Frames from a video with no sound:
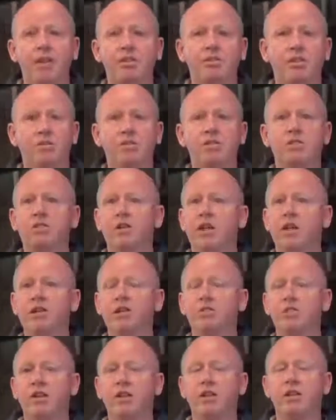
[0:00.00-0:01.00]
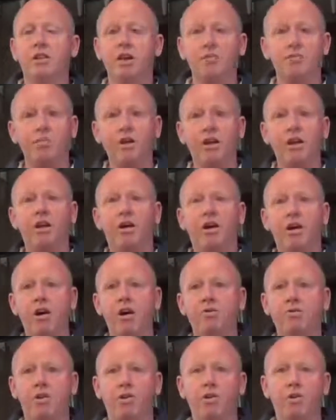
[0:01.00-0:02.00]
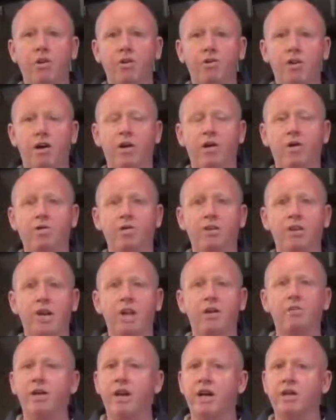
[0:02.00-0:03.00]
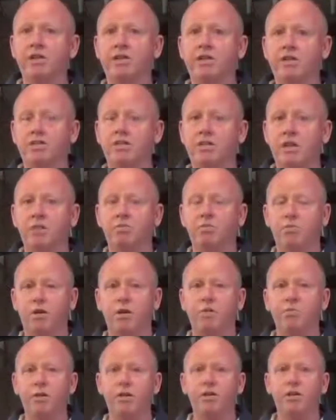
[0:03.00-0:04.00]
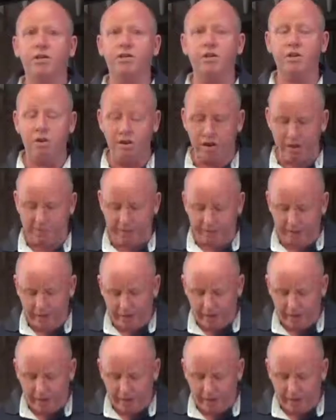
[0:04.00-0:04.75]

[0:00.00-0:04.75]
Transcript: So instead of doing the big overhaul of the whole thing, we actually just did 1 bit at a time.